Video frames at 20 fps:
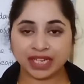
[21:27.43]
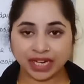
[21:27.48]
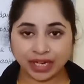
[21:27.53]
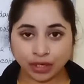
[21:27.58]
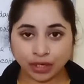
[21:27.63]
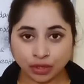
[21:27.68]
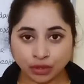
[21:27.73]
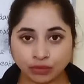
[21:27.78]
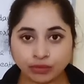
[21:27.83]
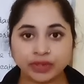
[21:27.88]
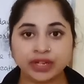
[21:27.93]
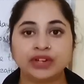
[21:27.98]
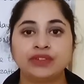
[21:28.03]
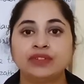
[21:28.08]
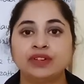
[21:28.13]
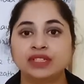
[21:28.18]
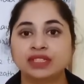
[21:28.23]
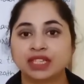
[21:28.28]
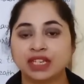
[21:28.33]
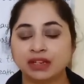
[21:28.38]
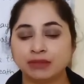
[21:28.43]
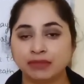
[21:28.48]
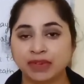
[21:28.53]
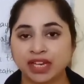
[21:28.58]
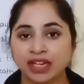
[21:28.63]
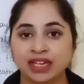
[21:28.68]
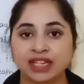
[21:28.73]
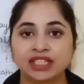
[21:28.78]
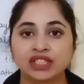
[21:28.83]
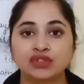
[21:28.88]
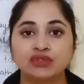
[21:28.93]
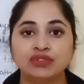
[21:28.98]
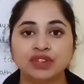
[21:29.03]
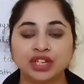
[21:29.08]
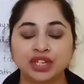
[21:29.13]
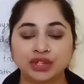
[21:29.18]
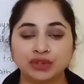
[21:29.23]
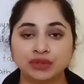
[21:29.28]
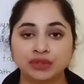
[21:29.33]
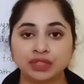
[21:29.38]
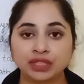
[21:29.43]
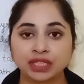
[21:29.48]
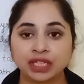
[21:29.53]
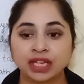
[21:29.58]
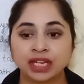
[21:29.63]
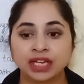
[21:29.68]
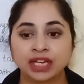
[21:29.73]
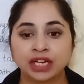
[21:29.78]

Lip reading: and do address in my next videos.